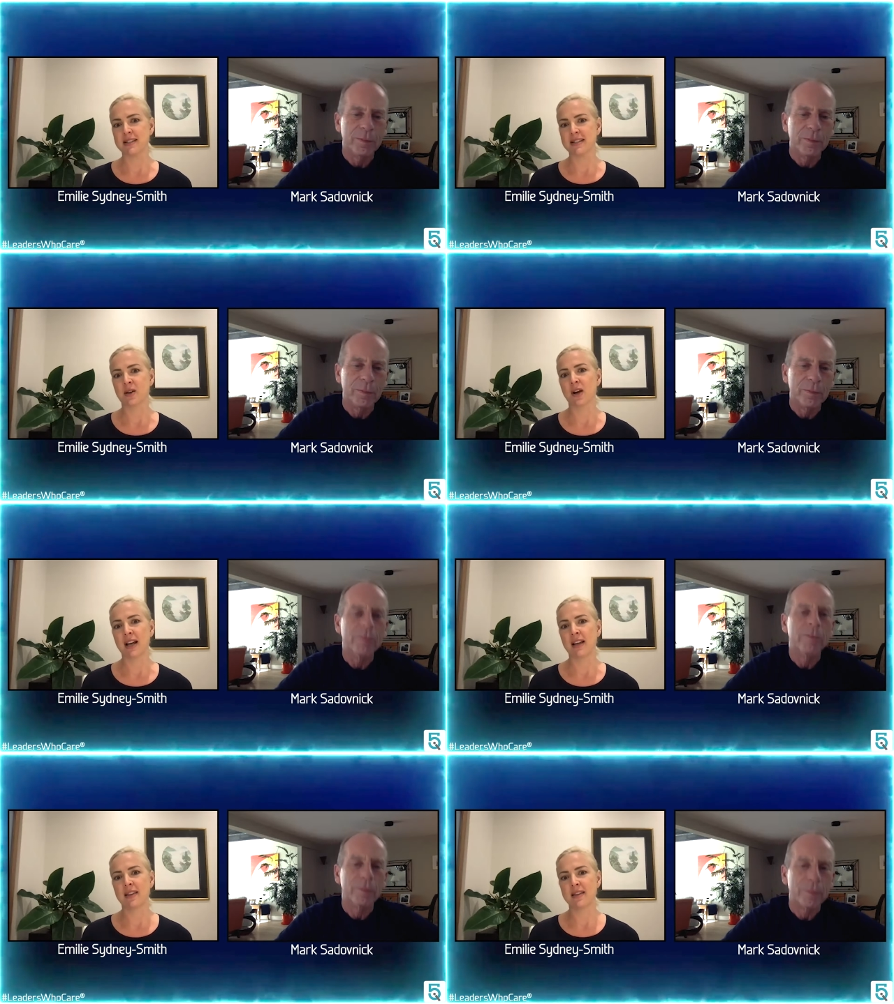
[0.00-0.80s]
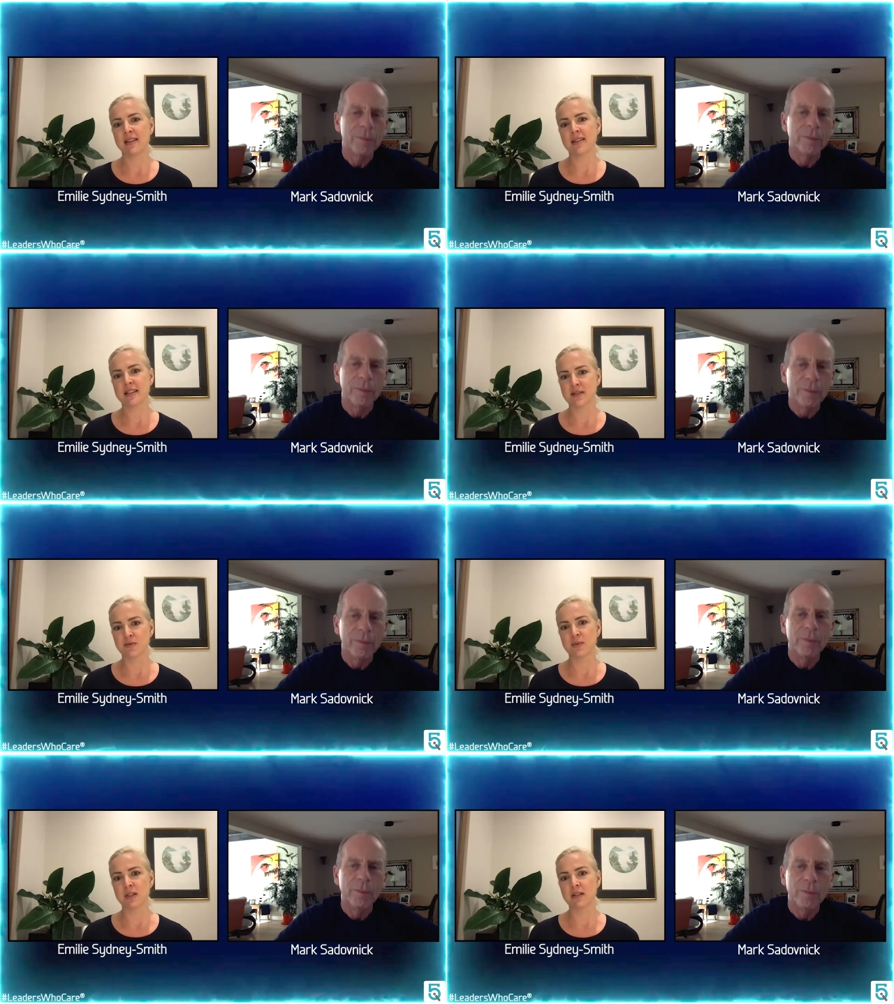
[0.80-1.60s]
Speaker 1: So I think that there's a
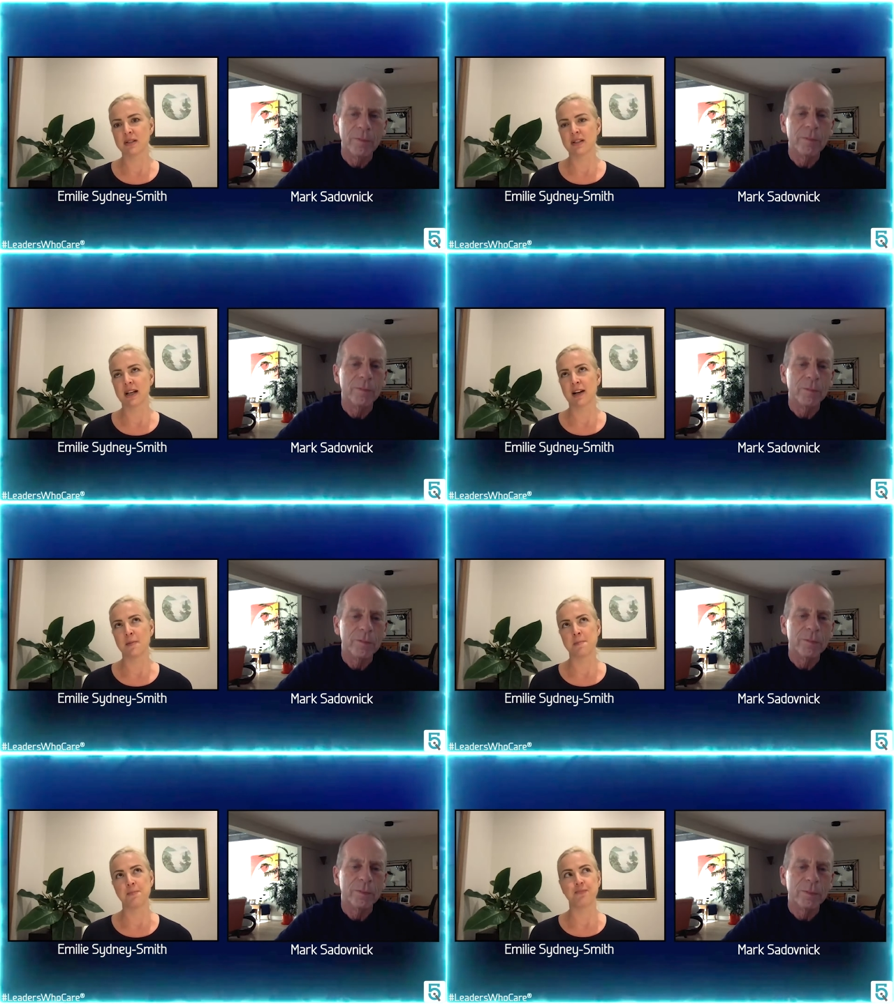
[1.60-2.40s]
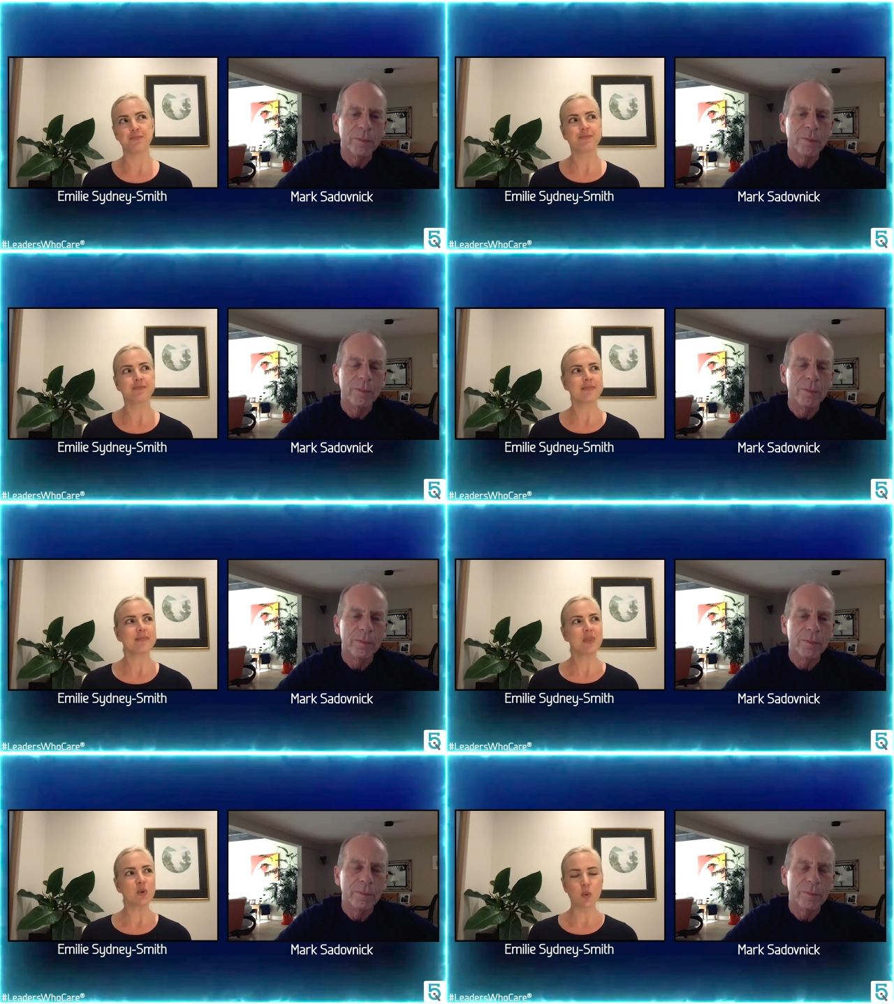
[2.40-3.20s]
real um,
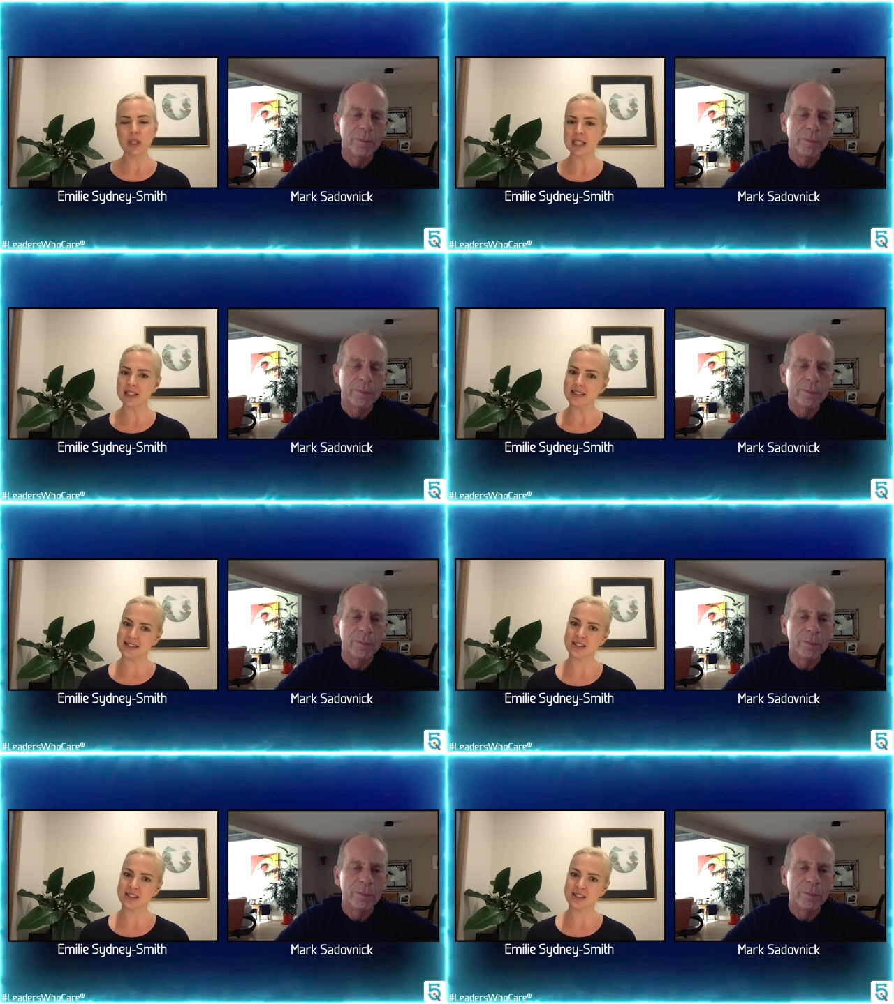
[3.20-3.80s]
willingness